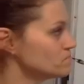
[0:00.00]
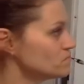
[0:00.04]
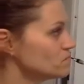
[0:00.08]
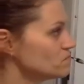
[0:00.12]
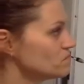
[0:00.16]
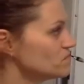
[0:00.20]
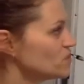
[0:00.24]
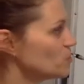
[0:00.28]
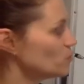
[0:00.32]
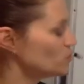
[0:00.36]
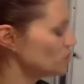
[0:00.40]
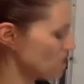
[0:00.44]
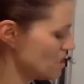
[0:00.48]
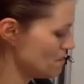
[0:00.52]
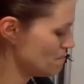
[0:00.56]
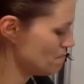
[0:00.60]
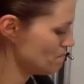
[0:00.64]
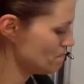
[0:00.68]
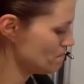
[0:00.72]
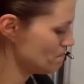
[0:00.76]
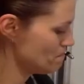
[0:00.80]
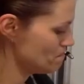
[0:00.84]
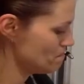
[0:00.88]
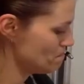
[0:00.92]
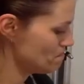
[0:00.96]
Go team.
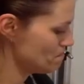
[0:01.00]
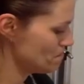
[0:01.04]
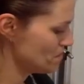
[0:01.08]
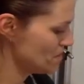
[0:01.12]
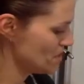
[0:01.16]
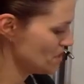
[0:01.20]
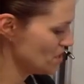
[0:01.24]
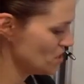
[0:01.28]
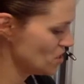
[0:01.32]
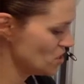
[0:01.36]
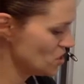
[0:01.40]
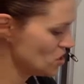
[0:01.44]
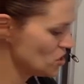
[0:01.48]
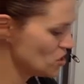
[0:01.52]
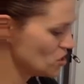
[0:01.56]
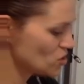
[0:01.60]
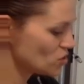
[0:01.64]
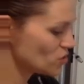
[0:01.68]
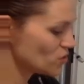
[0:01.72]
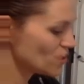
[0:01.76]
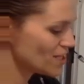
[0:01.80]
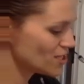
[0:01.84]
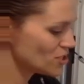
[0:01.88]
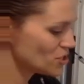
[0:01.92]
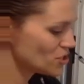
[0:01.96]
So
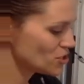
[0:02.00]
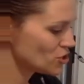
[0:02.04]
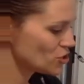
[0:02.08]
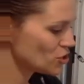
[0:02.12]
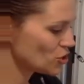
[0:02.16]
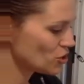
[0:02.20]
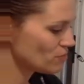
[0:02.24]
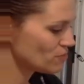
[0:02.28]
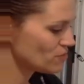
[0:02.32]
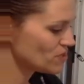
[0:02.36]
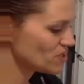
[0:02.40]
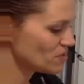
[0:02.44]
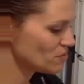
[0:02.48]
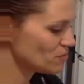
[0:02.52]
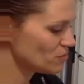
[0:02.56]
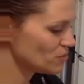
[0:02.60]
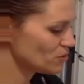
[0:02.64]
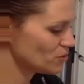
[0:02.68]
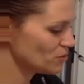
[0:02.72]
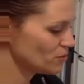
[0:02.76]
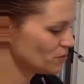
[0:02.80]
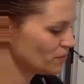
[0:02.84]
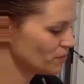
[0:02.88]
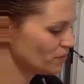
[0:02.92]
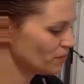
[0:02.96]
that's the term
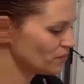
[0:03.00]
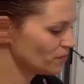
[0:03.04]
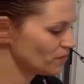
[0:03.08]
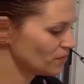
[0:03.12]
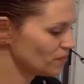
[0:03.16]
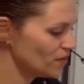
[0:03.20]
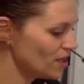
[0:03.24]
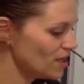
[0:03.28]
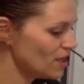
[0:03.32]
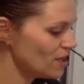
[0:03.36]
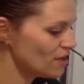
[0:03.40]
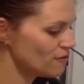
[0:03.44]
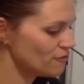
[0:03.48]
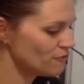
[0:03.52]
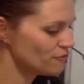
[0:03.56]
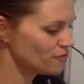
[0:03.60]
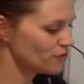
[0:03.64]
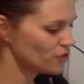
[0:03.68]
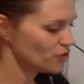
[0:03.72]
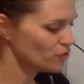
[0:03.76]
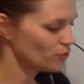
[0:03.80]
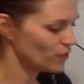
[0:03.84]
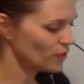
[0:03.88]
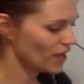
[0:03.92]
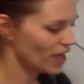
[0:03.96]
symbol if
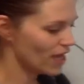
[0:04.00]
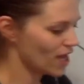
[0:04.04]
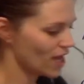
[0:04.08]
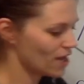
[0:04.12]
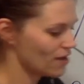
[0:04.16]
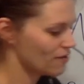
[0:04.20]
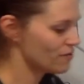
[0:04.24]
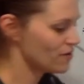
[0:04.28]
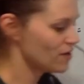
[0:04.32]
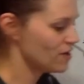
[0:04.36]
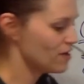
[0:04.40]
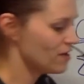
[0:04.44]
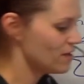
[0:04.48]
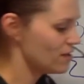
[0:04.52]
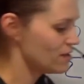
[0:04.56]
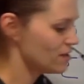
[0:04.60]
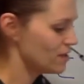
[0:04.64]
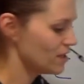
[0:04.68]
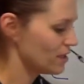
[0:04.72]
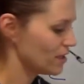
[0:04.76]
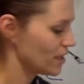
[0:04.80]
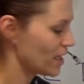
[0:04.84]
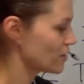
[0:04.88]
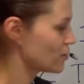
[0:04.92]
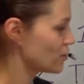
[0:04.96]
we have the
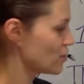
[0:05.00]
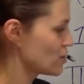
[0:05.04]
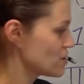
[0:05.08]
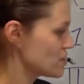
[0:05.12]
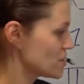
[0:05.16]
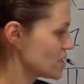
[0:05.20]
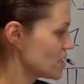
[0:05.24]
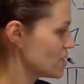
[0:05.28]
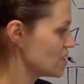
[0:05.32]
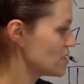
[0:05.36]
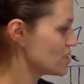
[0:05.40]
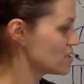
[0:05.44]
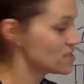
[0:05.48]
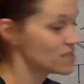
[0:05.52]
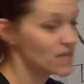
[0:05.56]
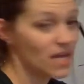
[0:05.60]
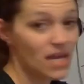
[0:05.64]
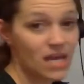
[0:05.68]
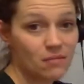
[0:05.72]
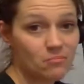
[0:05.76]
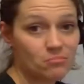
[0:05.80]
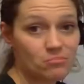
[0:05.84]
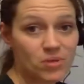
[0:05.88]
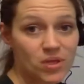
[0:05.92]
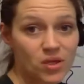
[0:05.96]
electrons in the
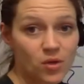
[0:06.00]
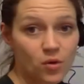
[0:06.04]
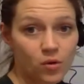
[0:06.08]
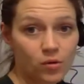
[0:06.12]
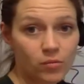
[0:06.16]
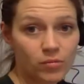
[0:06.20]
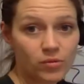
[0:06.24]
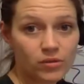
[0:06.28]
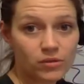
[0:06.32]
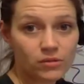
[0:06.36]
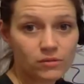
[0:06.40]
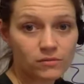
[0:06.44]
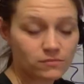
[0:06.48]
same p orbital.